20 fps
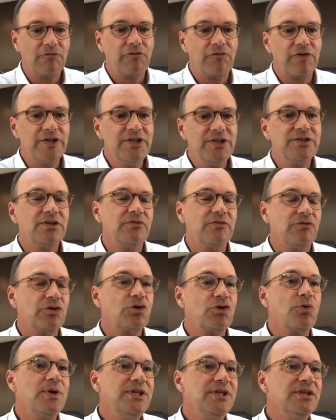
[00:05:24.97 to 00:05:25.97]
fleet, the
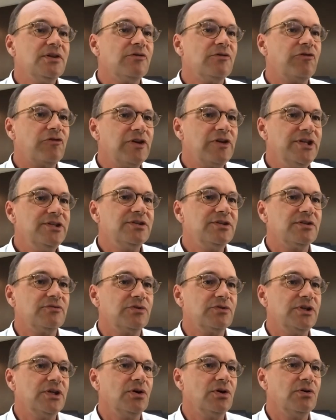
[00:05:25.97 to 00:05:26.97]
green fleet,
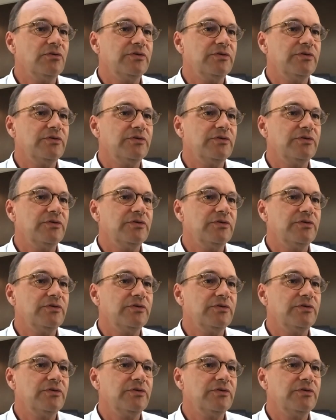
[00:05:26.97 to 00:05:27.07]
the